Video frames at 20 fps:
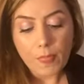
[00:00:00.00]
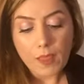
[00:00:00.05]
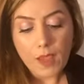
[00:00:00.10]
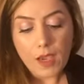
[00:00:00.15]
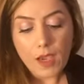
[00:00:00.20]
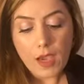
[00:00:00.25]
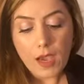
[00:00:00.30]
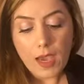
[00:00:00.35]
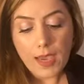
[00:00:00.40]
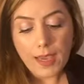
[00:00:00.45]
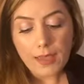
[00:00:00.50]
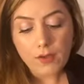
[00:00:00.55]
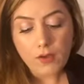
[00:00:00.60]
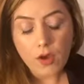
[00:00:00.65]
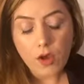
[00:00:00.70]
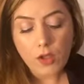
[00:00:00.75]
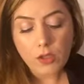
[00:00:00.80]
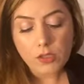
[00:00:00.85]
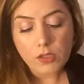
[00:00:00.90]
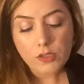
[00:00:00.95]
And
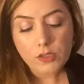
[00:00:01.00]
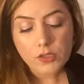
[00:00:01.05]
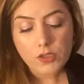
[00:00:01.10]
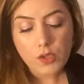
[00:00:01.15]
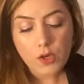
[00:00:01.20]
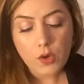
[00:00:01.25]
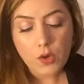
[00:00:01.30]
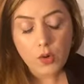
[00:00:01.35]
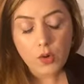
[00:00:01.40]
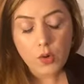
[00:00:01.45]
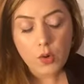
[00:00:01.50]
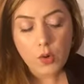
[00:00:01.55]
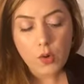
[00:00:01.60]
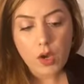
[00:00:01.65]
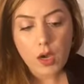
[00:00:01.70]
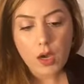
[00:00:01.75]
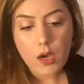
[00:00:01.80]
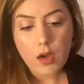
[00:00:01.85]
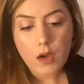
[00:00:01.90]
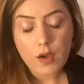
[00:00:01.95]
also,
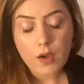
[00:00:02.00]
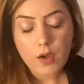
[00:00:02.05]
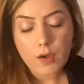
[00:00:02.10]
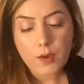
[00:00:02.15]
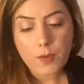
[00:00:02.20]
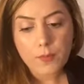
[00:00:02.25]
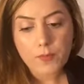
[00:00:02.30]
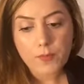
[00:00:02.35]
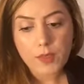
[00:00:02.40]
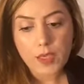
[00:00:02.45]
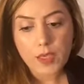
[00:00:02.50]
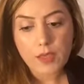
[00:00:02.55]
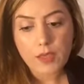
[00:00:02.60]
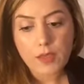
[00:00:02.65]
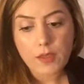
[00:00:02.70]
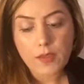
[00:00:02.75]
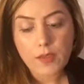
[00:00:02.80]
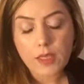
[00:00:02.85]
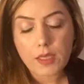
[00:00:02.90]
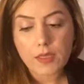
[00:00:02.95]

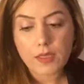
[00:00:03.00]
and